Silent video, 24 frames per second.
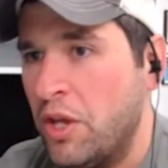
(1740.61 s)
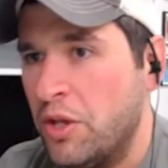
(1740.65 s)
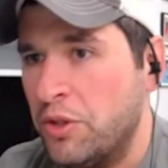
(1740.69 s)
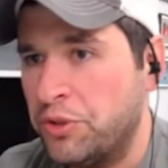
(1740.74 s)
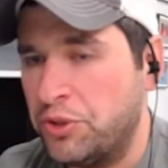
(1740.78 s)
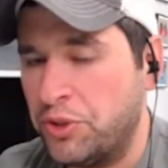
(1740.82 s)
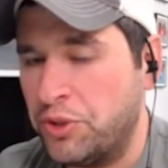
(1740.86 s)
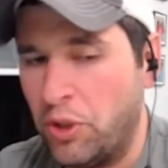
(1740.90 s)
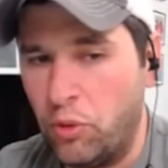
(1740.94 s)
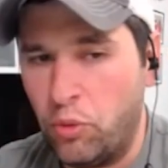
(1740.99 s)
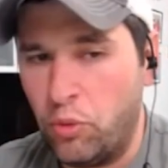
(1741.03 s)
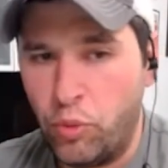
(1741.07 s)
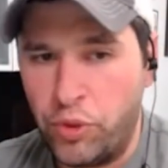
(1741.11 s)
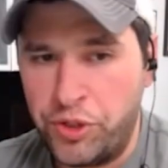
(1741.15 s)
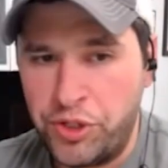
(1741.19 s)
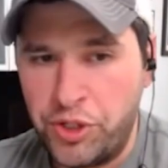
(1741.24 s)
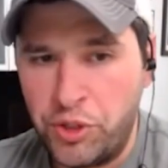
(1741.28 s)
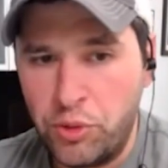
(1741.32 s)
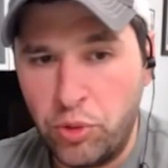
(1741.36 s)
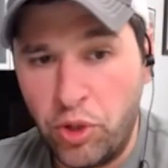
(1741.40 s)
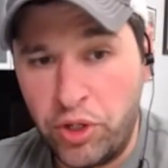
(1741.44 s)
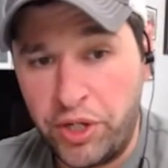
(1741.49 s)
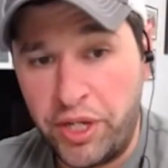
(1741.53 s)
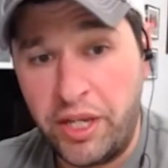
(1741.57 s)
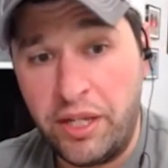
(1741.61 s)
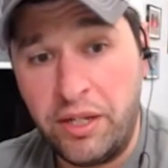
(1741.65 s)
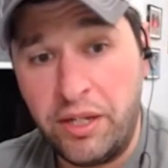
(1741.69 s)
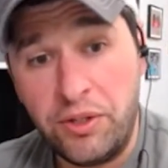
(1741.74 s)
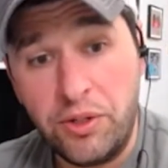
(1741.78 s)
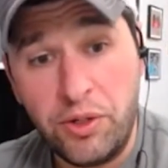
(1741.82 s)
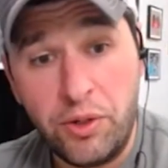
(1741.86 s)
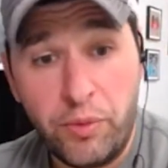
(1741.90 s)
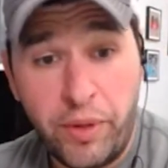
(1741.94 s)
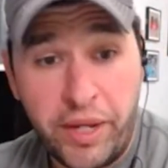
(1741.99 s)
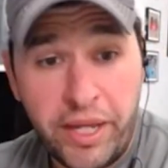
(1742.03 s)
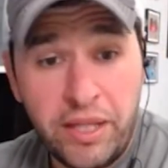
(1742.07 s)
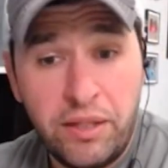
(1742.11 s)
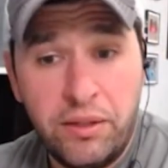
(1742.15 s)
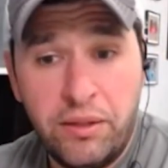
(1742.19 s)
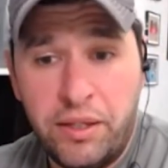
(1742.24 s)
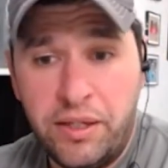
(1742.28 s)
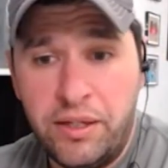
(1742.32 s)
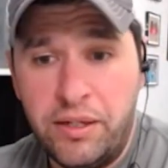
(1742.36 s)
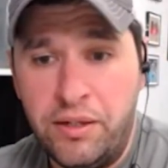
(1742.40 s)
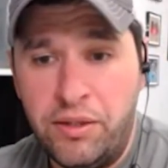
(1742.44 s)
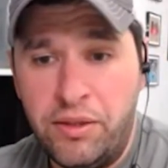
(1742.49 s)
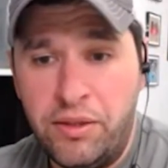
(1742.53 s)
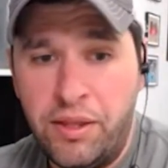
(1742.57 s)
So when you look at New
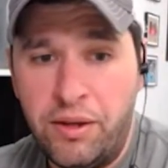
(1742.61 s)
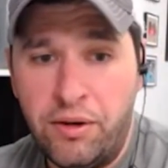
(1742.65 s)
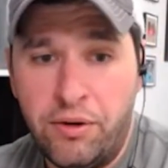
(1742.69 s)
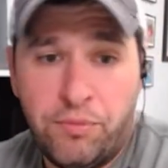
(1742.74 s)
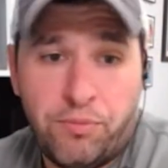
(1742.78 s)
England, their